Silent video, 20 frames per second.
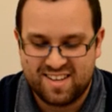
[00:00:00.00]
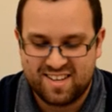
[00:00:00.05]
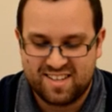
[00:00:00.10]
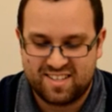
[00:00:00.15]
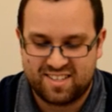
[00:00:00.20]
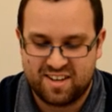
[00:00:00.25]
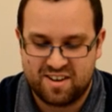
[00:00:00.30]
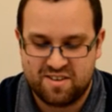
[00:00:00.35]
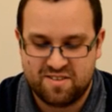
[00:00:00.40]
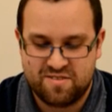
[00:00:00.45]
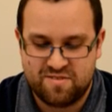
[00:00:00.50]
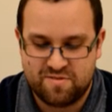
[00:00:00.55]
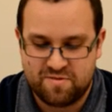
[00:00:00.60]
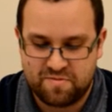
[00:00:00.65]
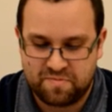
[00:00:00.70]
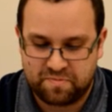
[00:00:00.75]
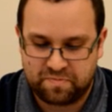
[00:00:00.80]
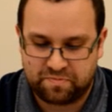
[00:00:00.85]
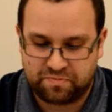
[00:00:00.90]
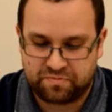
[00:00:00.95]
So
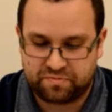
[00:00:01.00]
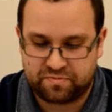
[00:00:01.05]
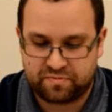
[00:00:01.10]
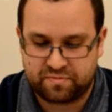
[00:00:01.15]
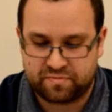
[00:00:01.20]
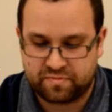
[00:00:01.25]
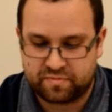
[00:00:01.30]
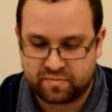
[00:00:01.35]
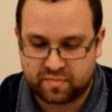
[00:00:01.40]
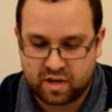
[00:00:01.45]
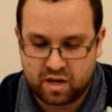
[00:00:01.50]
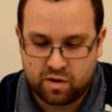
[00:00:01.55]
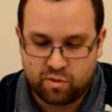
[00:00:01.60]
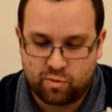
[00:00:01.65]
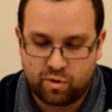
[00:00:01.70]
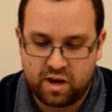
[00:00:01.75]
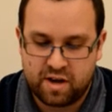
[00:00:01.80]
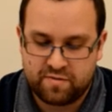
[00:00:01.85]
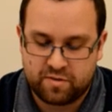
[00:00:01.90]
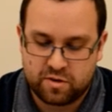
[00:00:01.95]

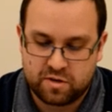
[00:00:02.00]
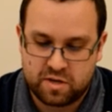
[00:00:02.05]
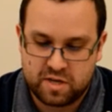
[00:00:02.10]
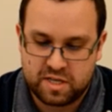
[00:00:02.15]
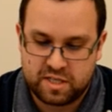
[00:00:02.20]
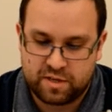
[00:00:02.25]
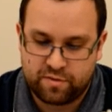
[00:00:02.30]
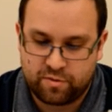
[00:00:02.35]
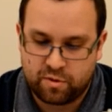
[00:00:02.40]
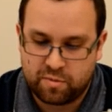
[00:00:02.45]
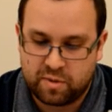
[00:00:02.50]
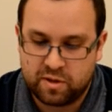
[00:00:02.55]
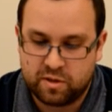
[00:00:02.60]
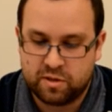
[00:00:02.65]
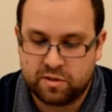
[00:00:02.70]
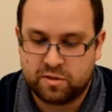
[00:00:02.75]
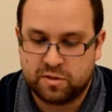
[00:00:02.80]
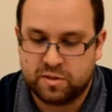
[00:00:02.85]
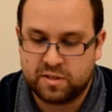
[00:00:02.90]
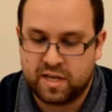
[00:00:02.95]
what I've got is I've got my
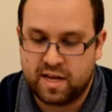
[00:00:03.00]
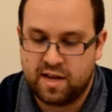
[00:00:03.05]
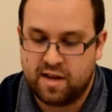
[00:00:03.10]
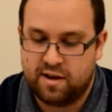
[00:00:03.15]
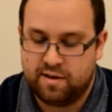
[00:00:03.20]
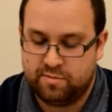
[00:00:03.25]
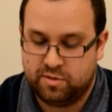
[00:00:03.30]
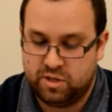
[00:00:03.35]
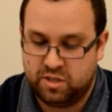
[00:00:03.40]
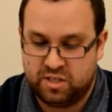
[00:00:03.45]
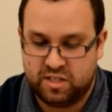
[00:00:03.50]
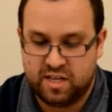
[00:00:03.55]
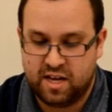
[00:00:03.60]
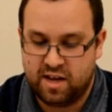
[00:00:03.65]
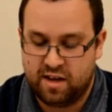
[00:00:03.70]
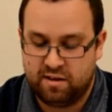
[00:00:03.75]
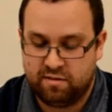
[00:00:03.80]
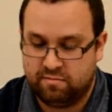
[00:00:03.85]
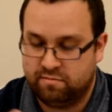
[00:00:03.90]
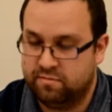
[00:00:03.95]
local date and I'm just
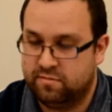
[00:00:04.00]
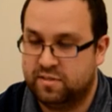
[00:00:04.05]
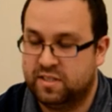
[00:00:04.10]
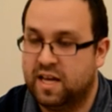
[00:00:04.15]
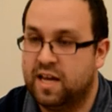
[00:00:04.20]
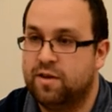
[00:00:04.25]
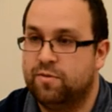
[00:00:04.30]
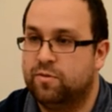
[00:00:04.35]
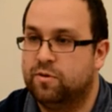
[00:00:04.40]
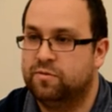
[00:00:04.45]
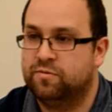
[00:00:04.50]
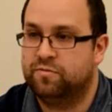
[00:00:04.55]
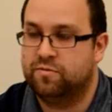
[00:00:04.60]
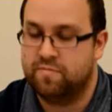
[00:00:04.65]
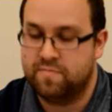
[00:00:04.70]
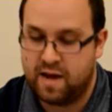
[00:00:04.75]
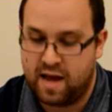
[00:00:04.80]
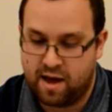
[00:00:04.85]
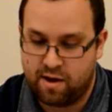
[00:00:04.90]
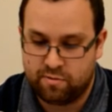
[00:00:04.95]
saying take one
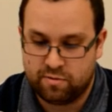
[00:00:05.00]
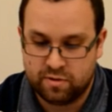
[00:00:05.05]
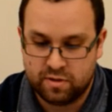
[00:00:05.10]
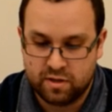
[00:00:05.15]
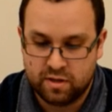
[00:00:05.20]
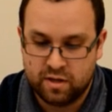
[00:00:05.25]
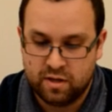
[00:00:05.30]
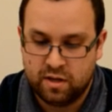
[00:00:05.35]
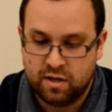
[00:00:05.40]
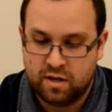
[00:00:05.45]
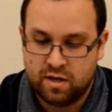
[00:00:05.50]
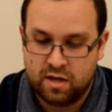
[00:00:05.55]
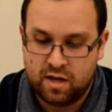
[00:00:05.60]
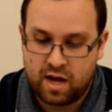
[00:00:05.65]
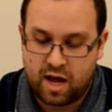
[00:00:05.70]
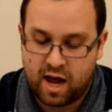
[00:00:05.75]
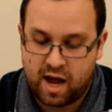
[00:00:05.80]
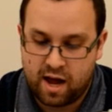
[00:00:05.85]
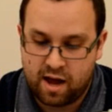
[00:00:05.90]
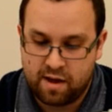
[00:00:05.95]
from now,
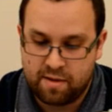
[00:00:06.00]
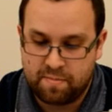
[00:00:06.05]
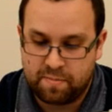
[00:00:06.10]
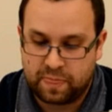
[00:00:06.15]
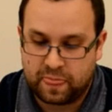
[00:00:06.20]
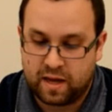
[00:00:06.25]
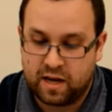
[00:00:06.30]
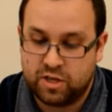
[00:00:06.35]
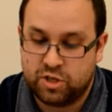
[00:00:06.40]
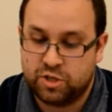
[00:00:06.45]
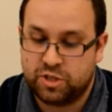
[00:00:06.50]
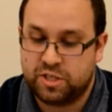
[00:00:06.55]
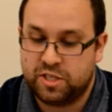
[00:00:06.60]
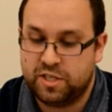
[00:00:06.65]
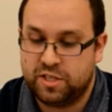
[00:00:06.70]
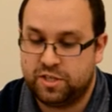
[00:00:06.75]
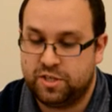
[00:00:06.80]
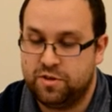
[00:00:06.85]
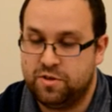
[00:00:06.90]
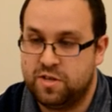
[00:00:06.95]
um, adjust
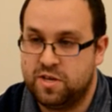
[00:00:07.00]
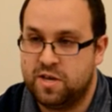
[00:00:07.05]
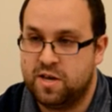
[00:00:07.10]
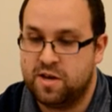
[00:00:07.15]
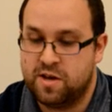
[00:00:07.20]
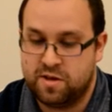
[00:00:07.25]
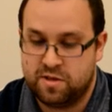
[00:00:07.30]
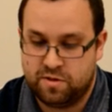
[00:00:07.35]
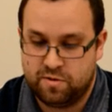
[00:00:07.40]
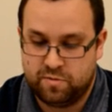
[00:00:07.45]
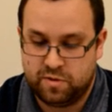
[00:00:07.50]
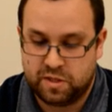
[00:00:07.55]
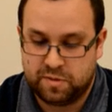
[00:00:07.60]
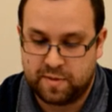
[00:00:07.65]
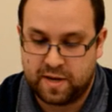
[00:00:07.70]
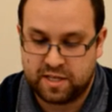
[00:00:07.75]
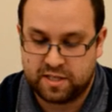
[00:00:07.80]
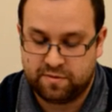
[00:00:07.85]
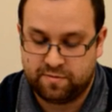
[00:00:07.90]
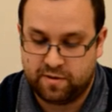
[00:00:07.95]
it to the year that we
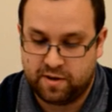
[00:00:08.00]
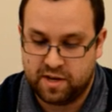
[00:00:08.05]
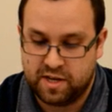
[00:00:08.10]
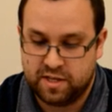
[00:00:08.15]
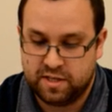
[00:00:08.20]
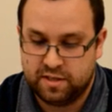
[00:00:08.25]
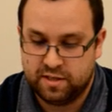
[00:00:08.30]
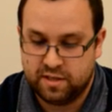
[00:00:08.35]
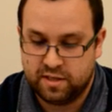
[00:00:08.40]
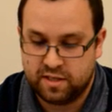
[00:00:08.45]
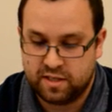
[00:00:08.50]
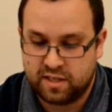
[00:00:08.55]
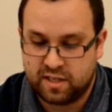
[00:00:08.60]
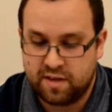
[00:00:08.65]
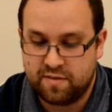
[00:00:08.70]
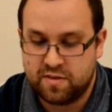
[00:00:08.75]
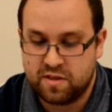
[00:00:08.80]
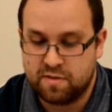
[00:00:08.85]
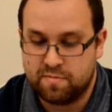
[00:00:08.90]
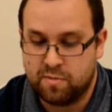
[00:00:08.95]
specified,
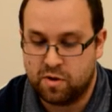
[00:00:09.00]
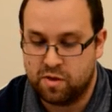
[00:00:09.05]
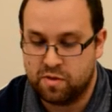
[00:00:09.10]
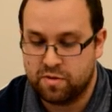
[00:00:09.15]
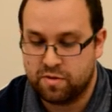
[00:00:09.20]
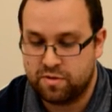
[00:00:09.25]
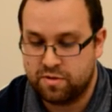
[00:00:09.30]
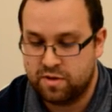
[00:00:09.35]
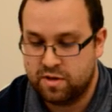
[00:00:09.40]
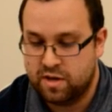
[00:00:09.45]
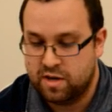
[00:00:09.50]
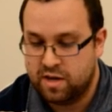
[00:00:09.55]
give it the month,